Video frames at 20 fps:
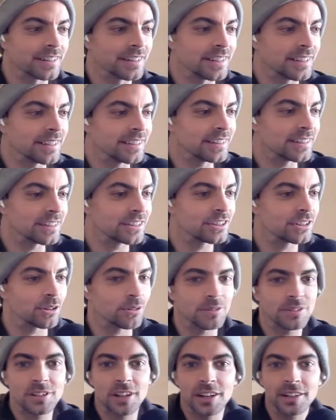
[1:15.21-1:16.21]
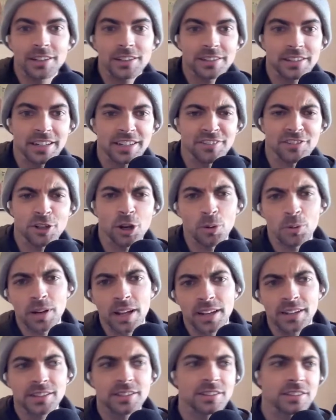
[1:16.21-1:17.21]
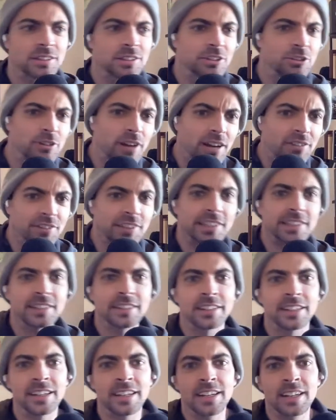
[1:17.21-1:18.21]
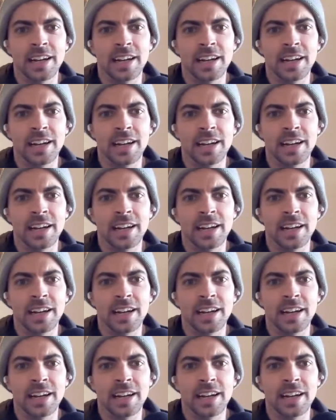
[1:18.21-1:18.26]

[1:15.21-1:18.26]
the Stone Saga kind of codex crafting